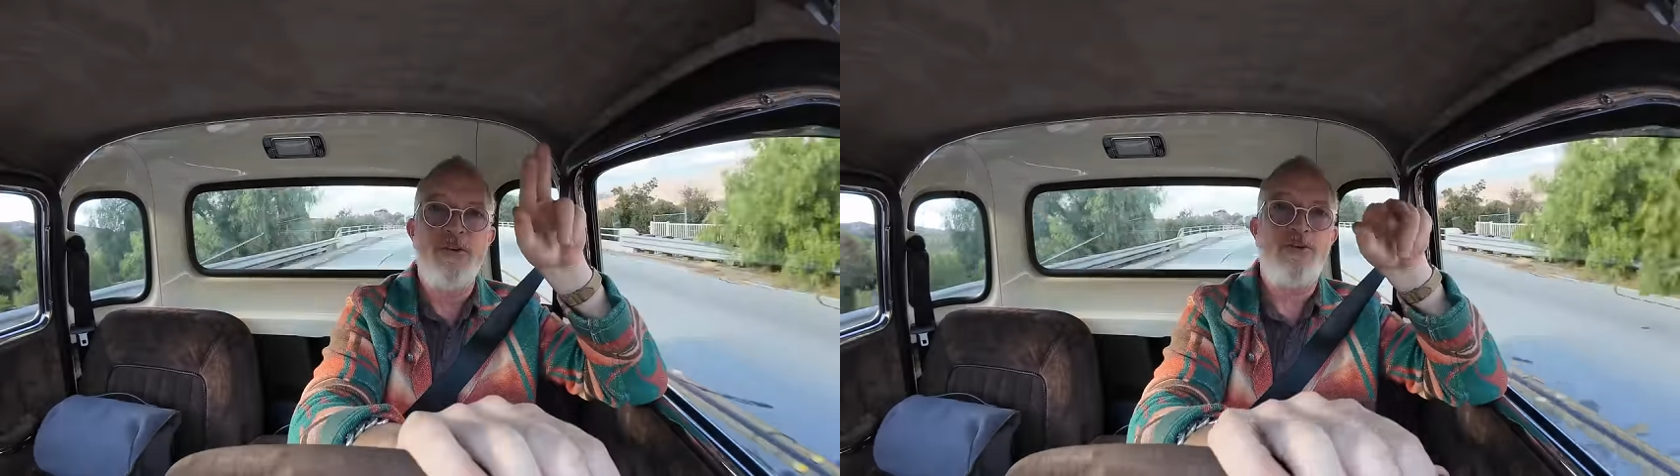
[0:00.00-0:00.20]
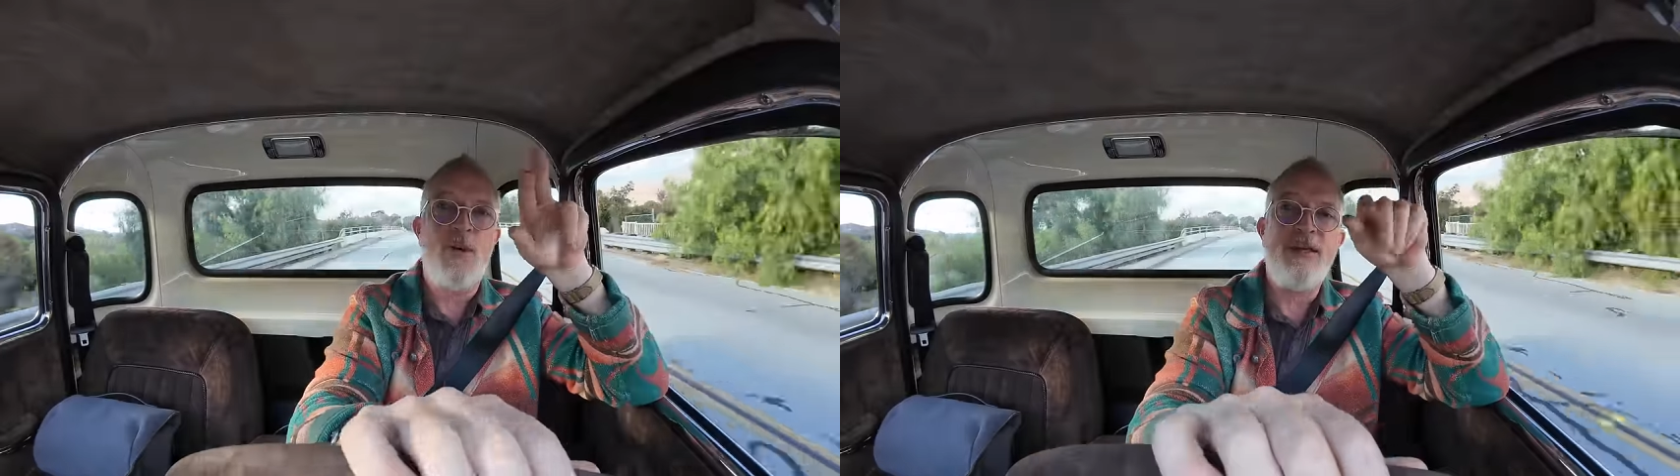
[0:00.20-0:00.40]

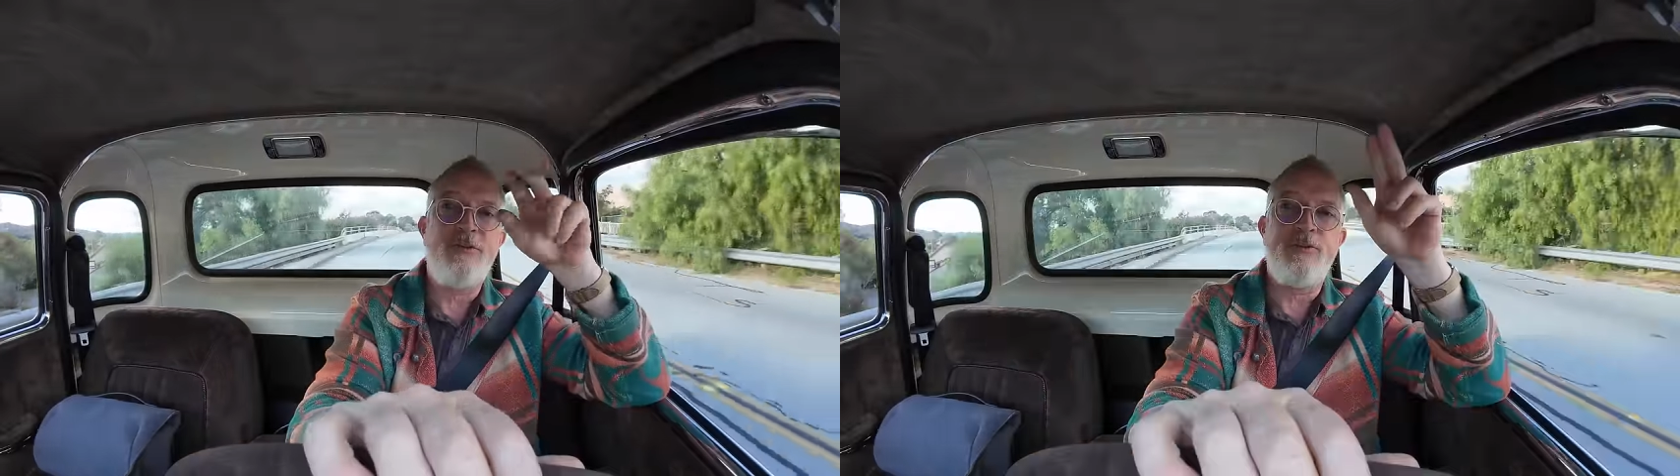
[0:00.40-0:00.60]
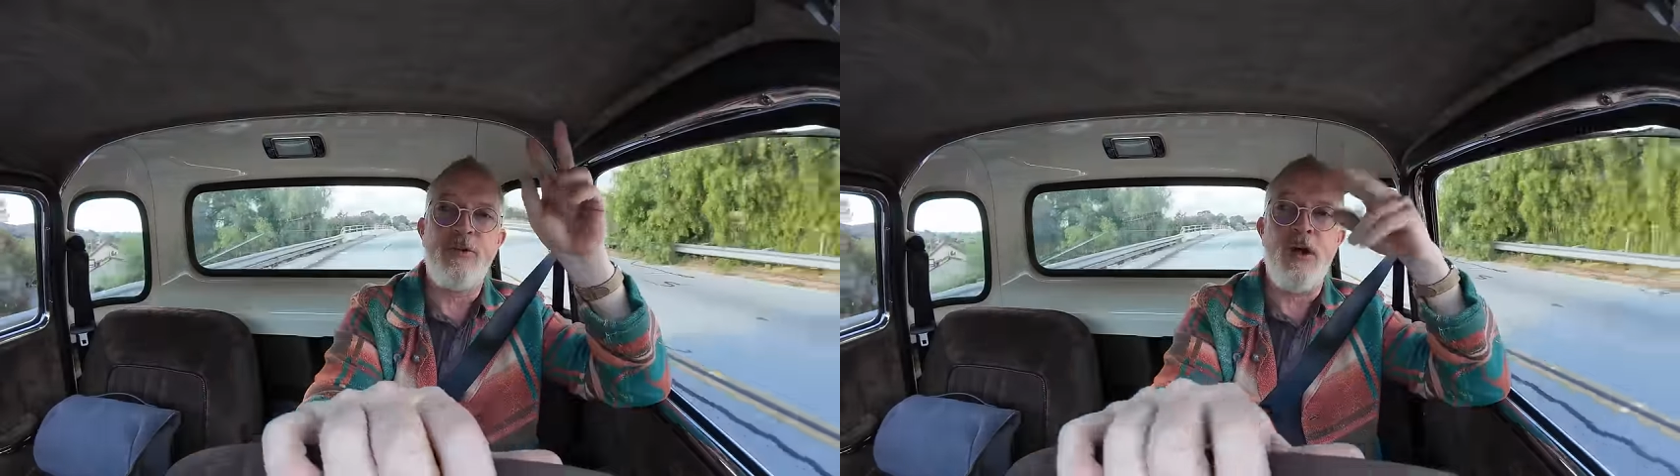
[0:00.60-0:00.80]

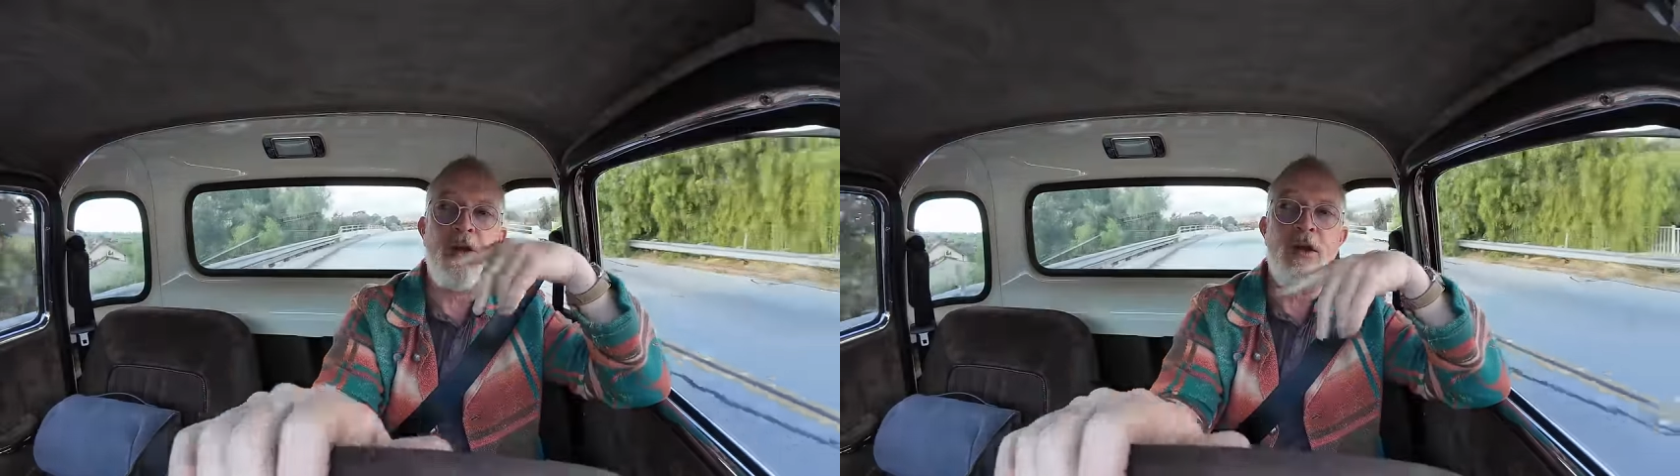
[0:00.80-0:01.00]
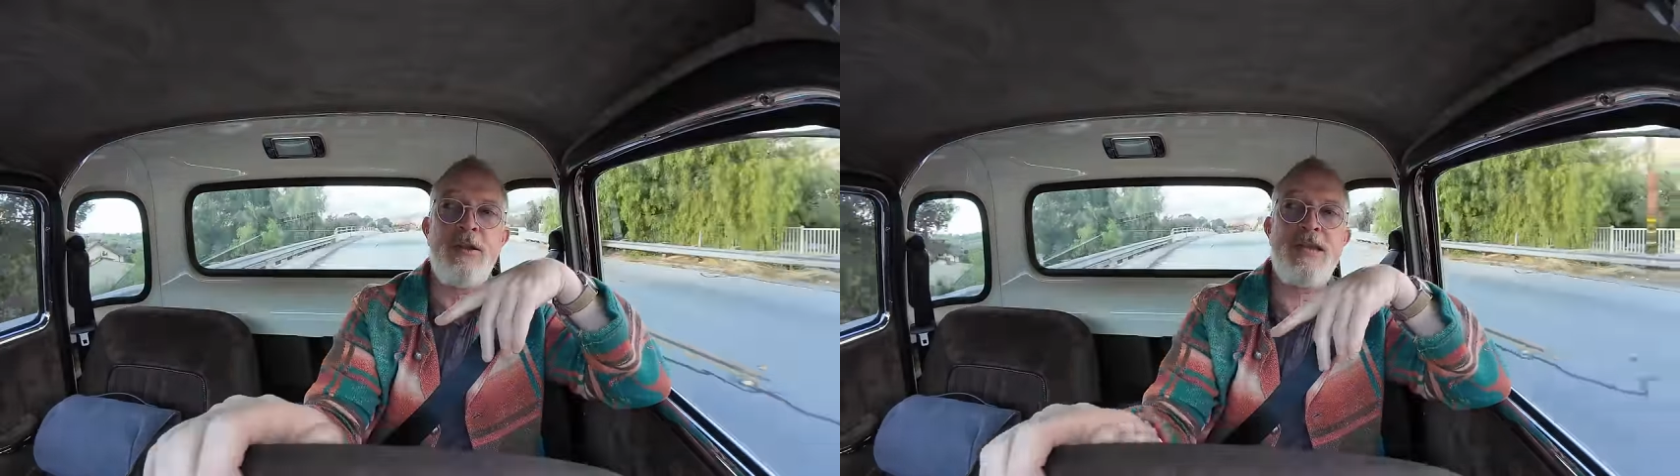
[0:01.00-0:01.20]
twice for
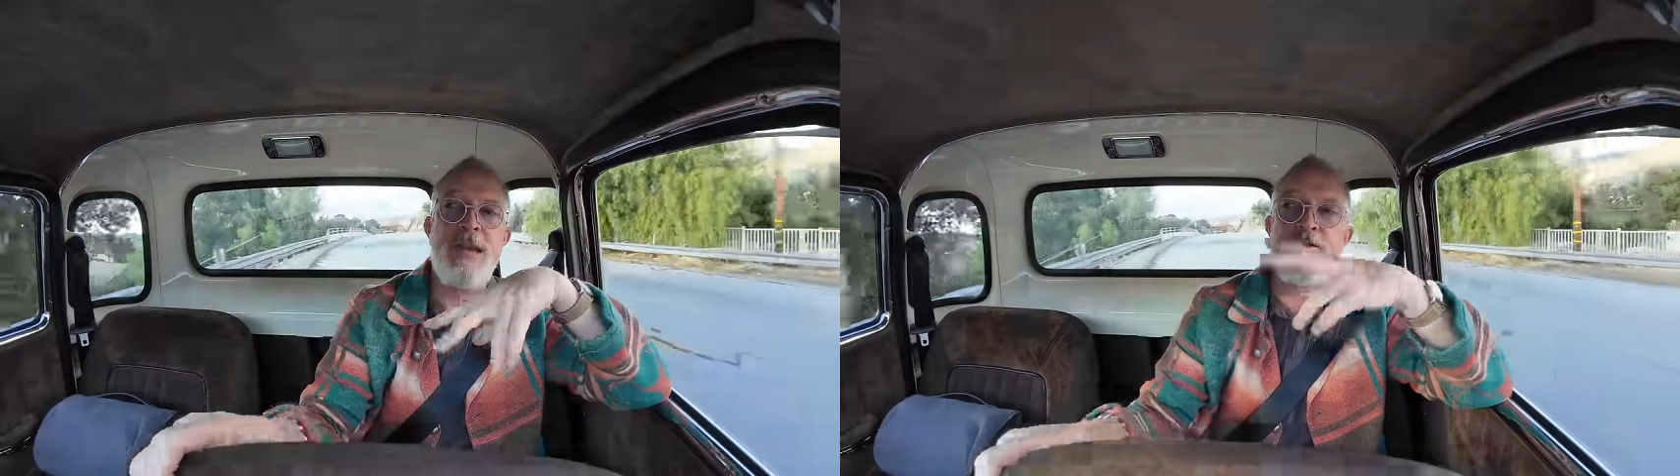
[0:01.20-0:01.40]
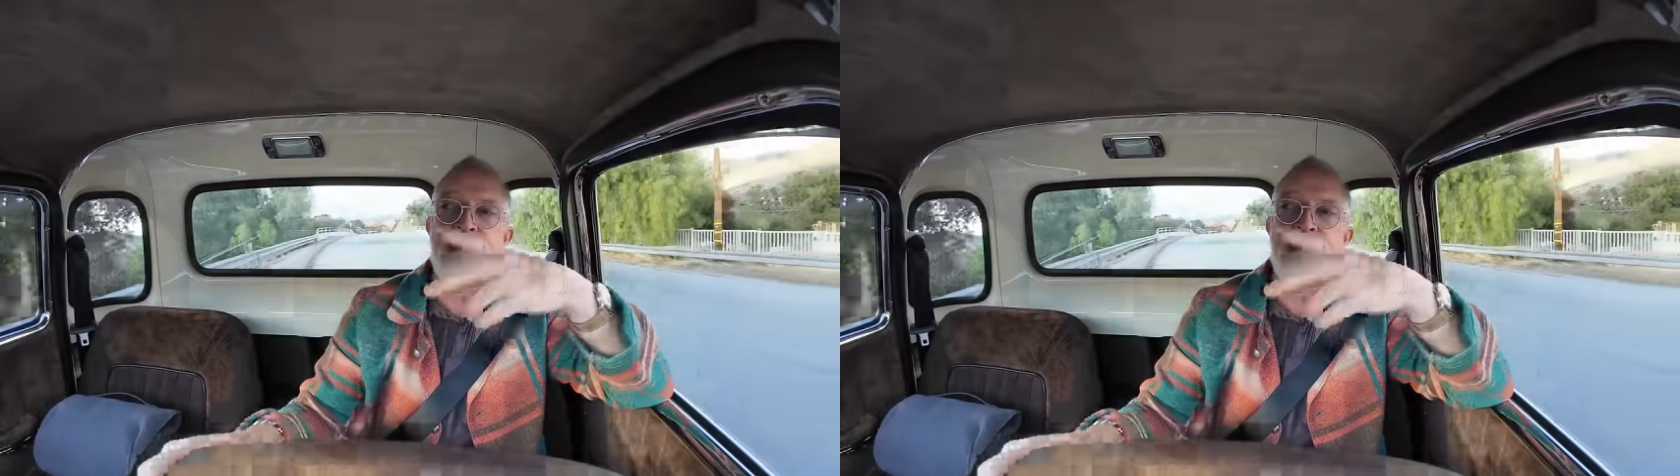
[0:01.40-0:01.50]
all down,